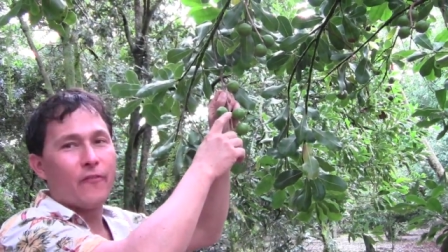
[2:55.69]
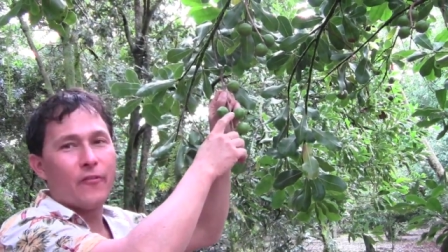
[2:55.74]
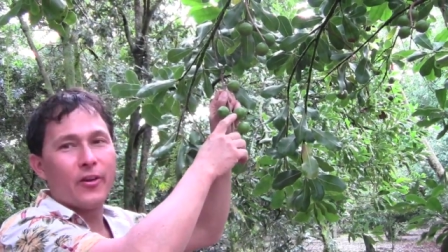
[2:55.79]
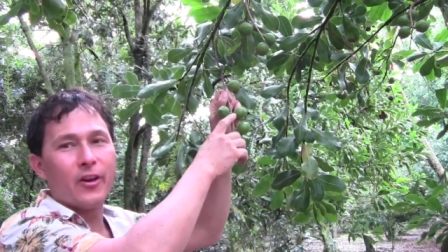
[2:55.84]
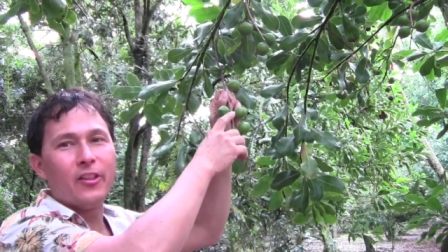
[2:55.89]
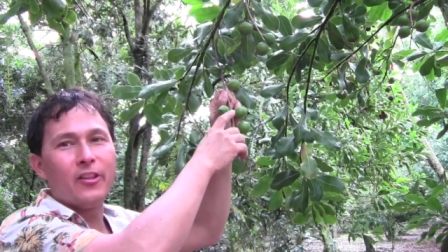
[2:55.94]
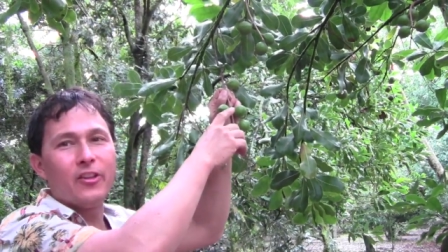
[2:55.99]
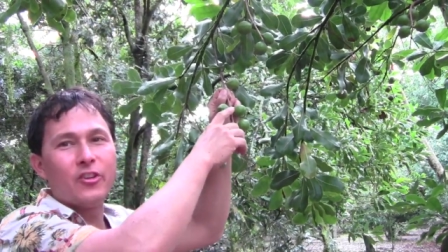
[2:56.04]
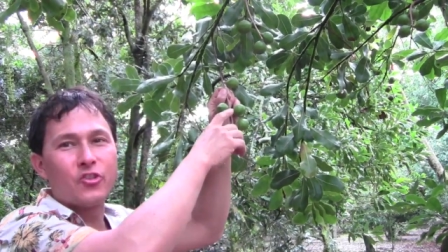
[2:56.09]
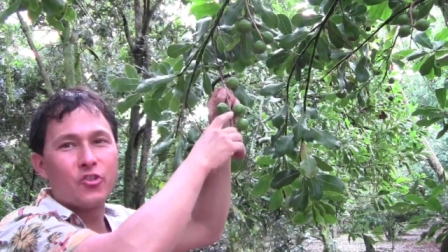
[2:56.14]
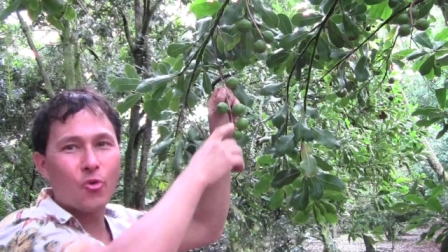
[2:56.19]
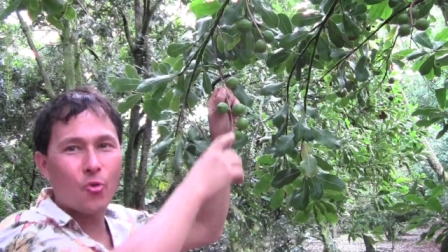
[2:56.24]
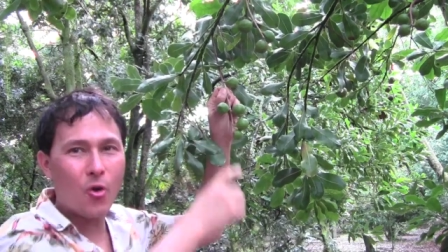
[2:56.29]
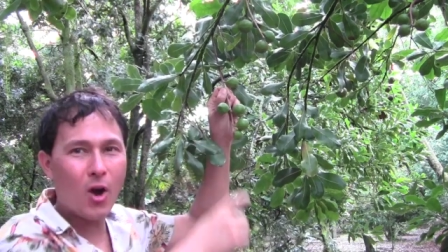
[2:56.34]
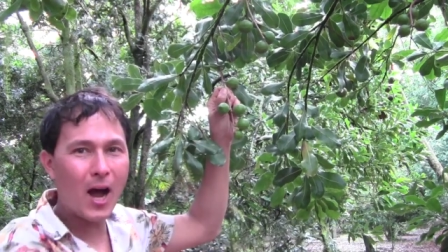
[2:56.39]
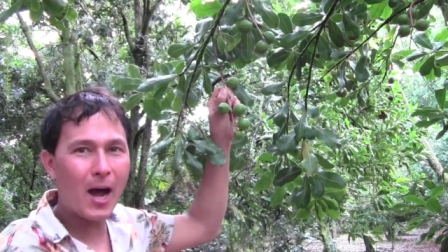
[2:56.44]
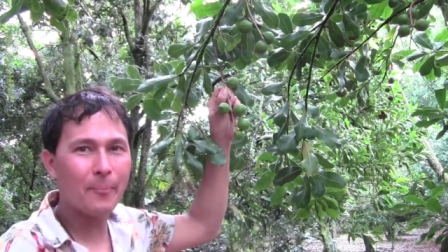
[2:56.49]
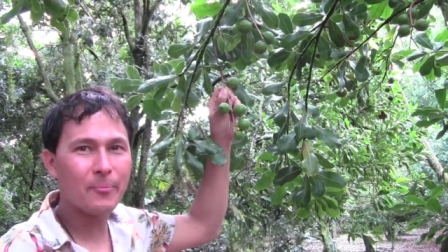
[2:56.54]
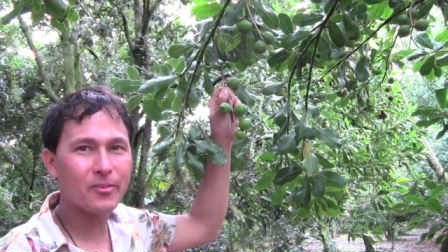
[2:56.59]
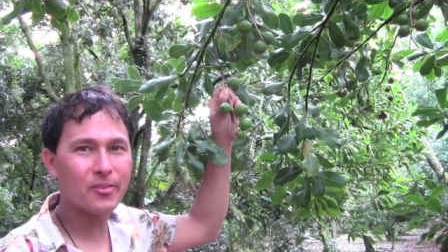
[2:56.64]
freely
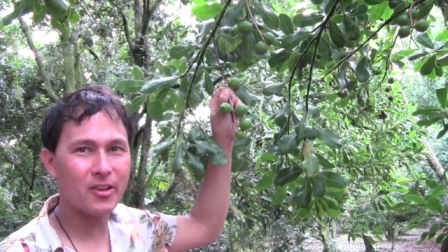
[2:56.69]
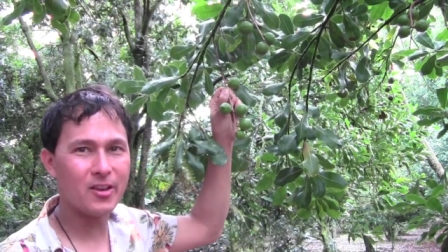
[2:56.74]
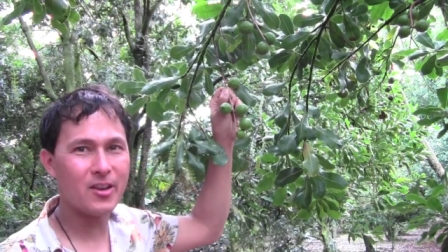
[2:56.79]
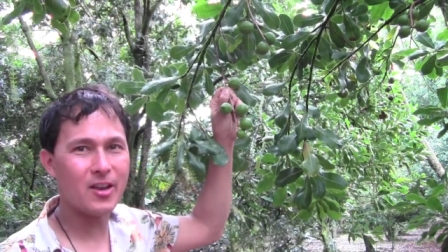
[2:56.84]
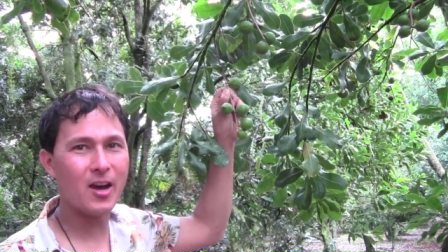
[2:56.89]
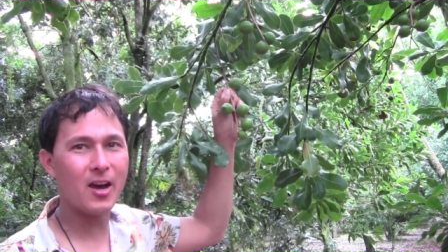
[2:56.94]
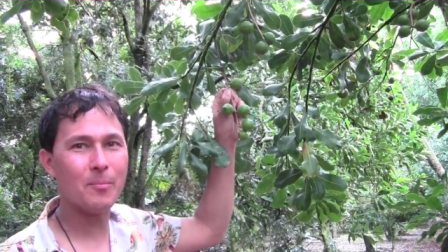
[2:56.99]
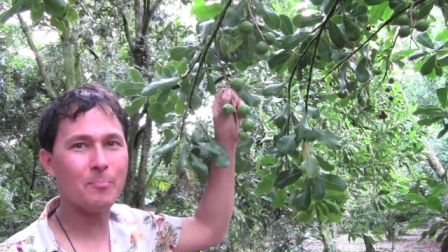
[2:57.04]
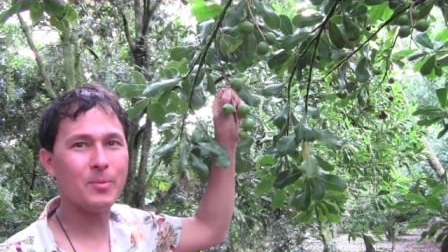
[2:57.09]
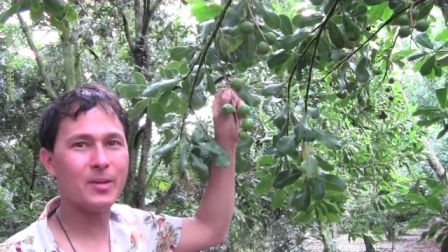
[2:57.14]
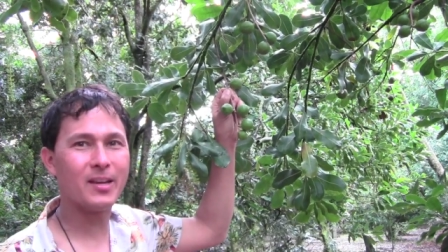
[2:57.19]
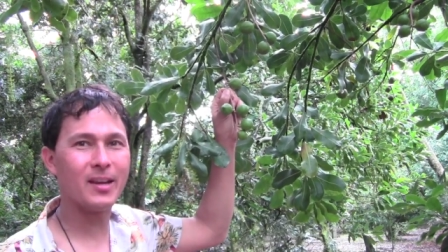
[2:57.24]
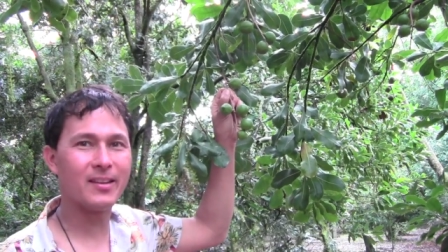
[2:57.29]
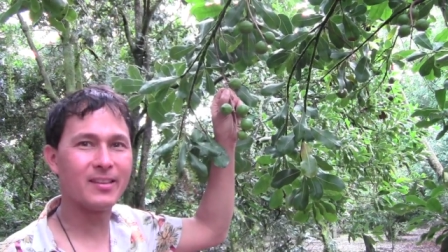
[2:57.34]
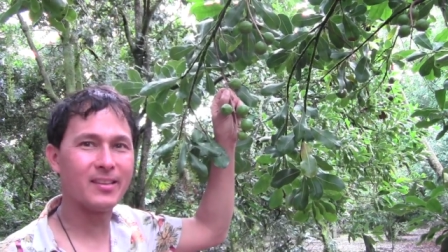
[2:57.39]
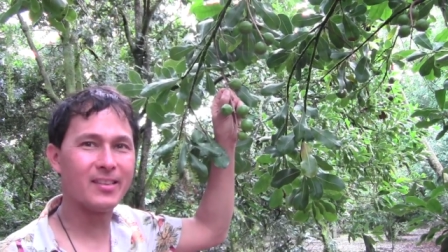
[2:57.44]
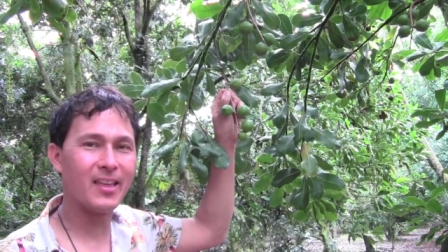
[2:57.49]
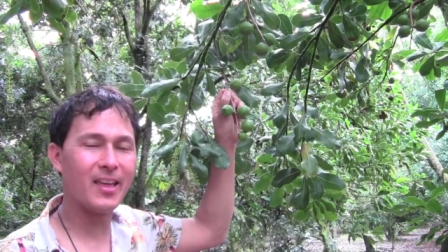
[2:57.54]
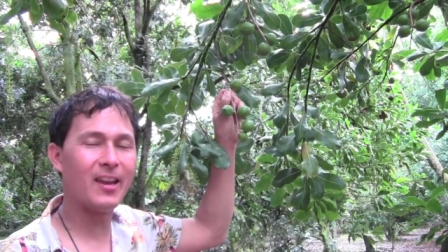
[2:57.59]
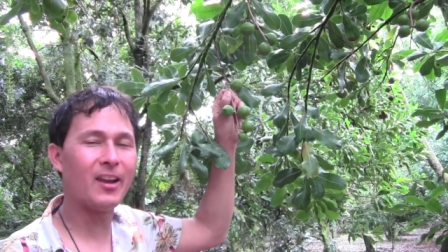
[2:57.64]
drops the nut
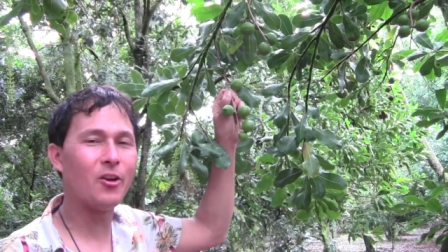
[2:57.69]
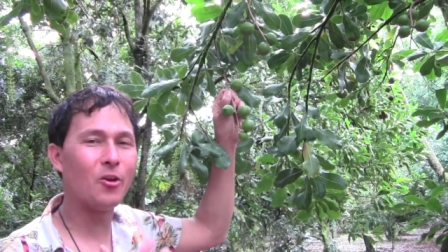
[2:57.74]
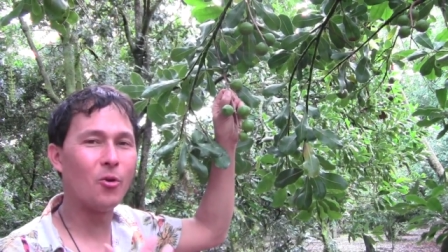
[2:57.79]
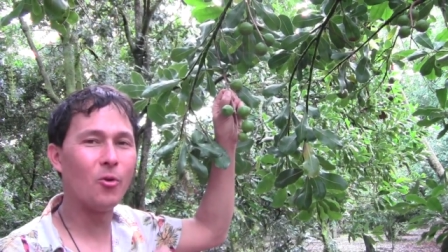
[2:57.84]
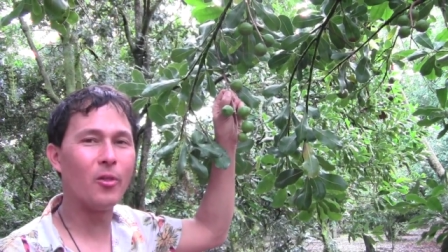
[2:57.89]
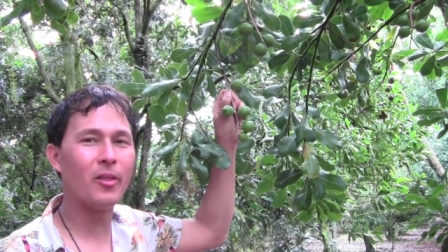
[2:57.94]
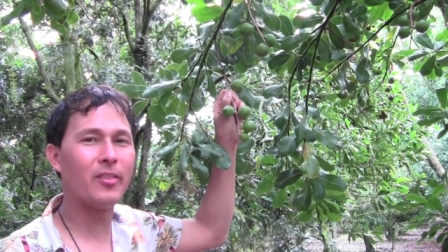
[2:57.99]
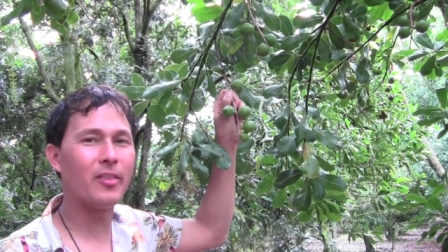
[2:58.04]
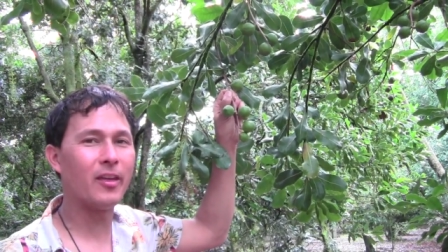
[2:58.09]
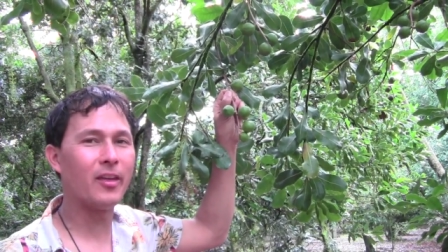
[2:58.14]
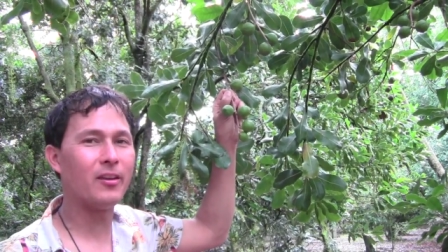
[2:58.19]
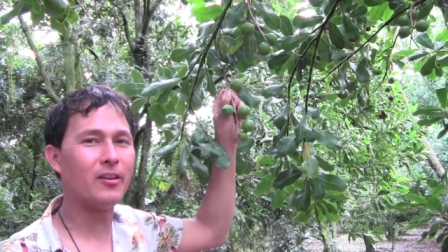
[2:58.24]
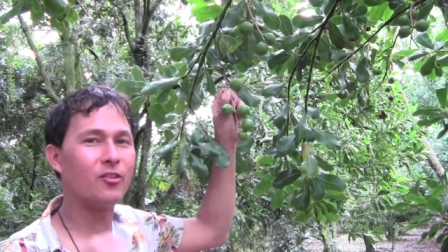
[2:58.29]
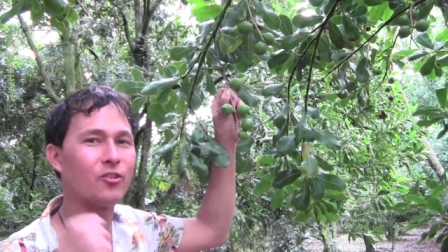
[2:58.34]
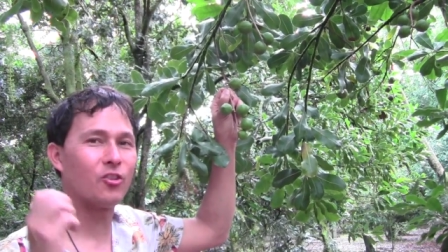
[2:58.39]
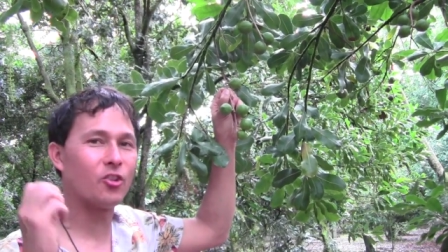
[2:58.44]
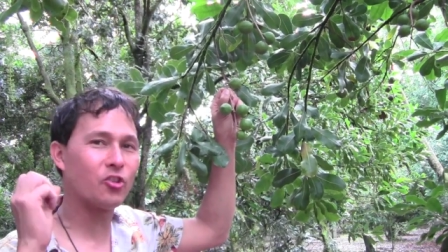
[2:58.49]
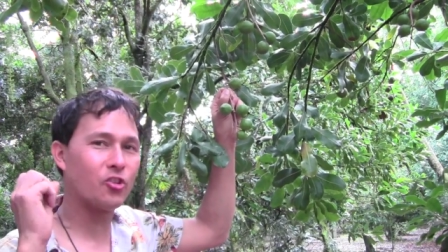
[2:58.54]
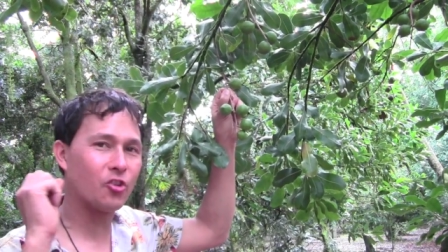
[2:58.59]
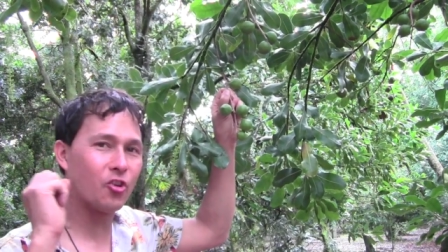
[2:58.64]
because then and only then
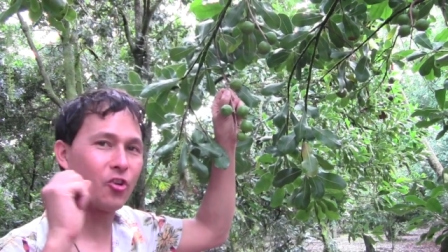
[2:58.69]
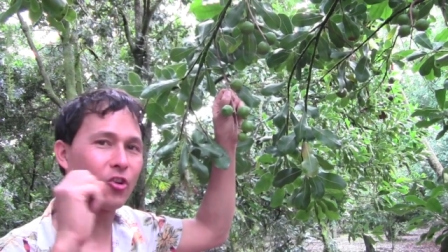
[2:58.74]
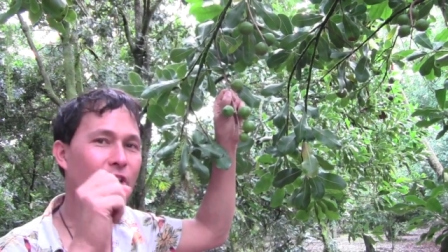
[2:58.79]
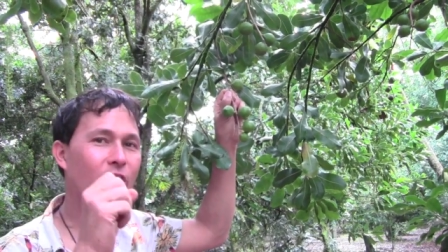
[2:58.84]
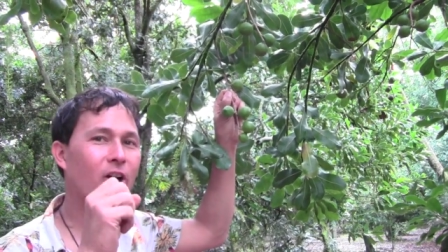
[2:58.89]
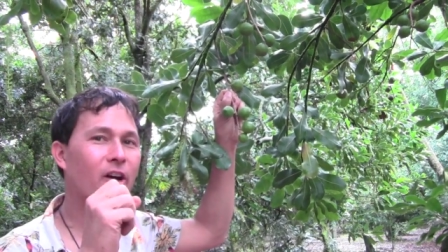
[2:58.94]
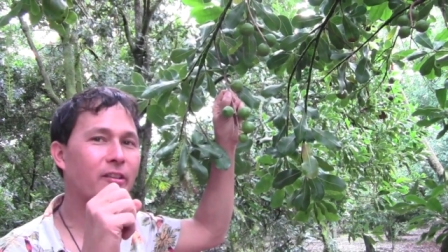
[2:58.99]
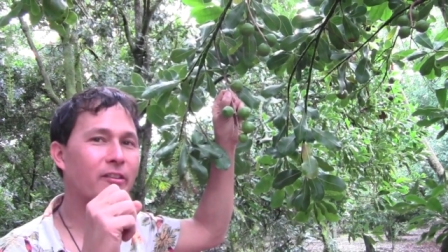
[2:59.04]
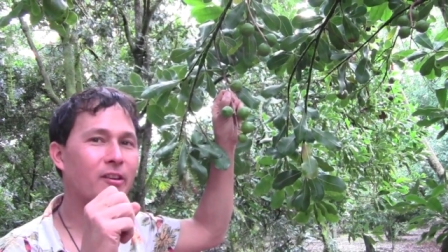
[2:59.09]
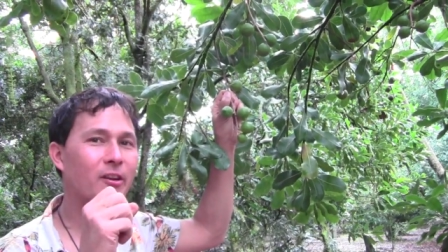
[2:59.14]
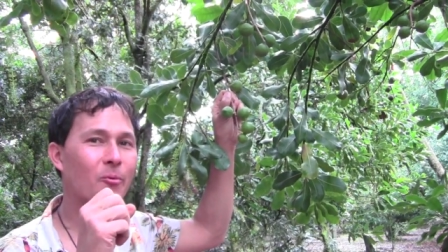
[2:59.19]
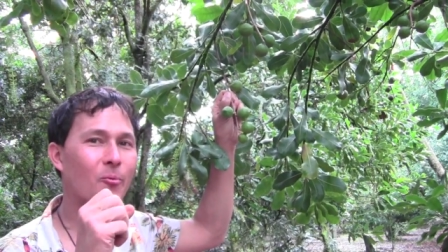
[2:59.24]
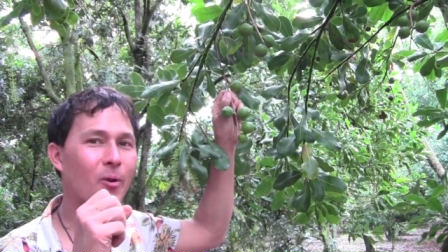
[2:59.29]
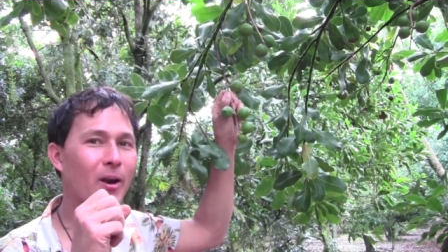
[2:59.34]
is the sugar content